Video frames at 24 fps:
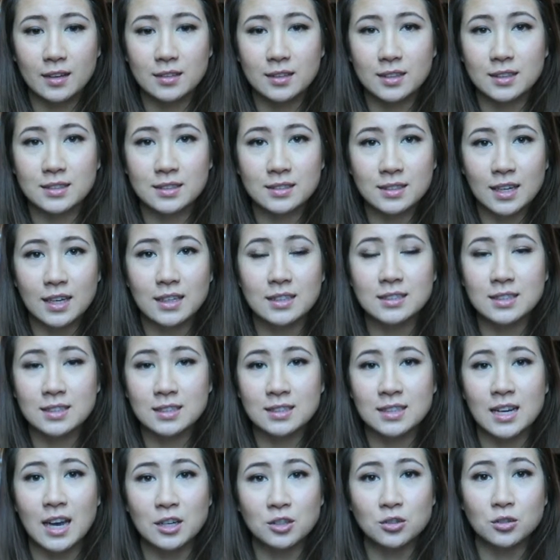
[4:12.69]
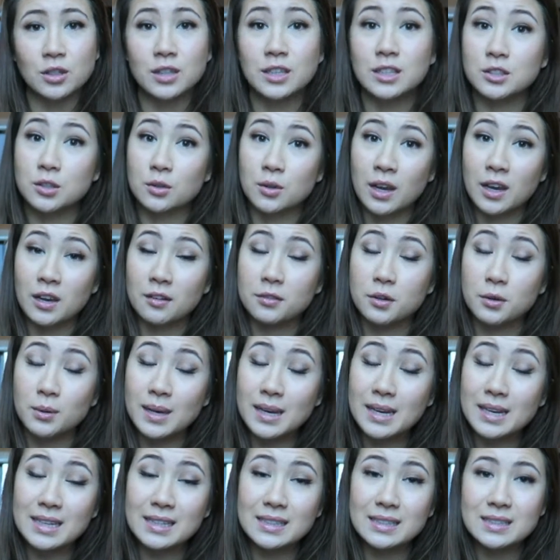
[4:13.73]
it's nice, it's natural, it's okay if you
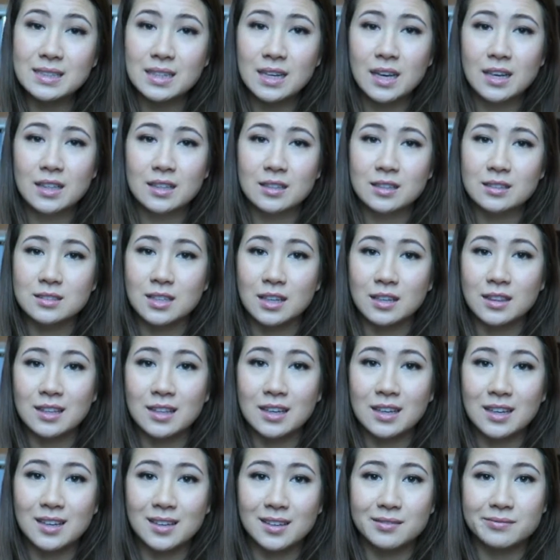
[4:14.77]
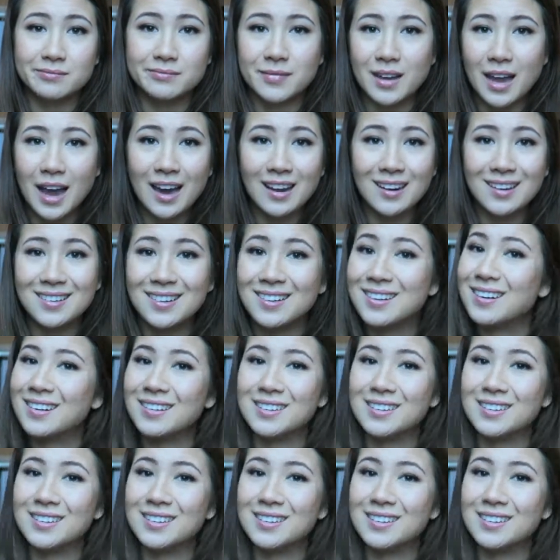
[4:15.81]
eat it. There's nothing added in